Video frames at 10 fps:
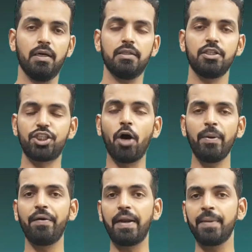The
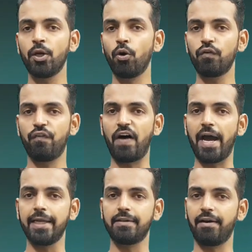Xiaomi Redmi Note
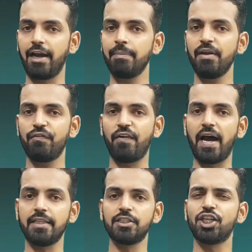5, the Redmi
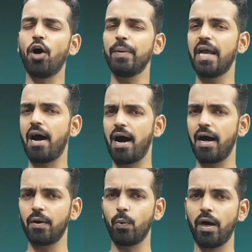5, the Xiaomi
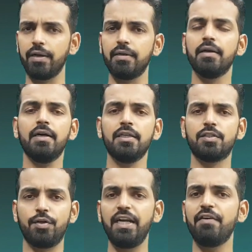R1,
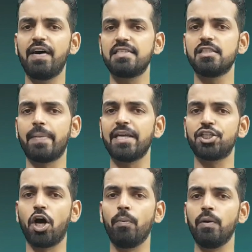three devices by
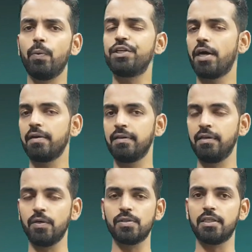Xiaomi which are in the
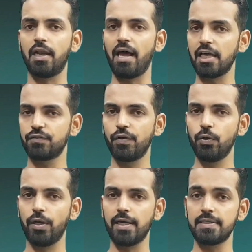news in the last few
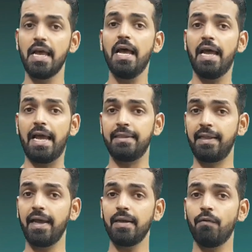days. And
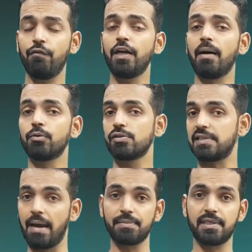then we come to
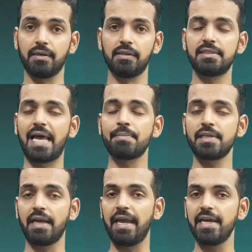Samsung, the
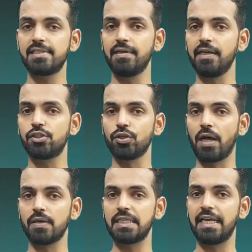Samsung A series
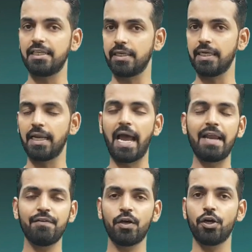2018,
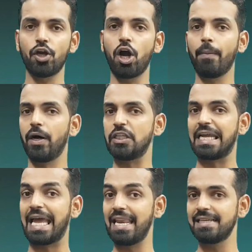and we're going to talk about the
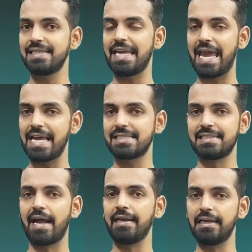Galaxy
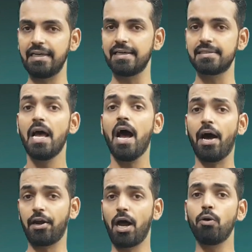S9 leaks,
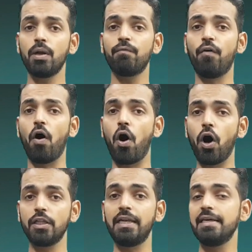a roundup for
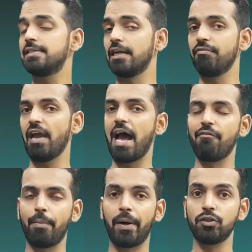all the leaks that we
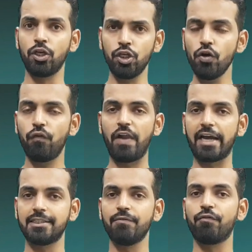have about the new
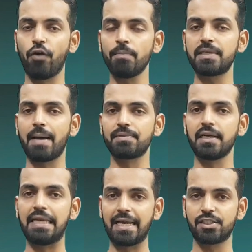flagship from
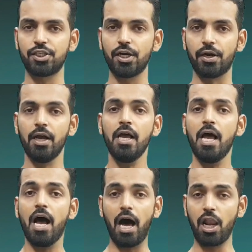Samsung next year.
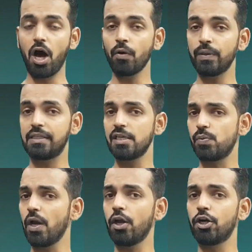Along with this,
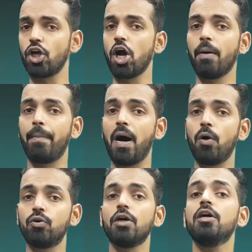we're going to talk
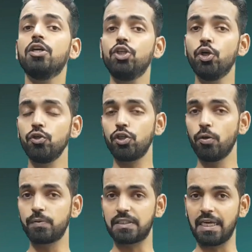about
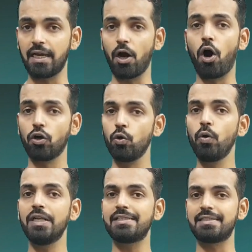YouTube's take or
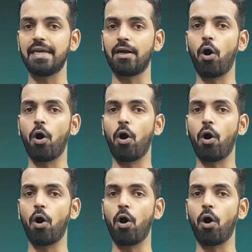Google's take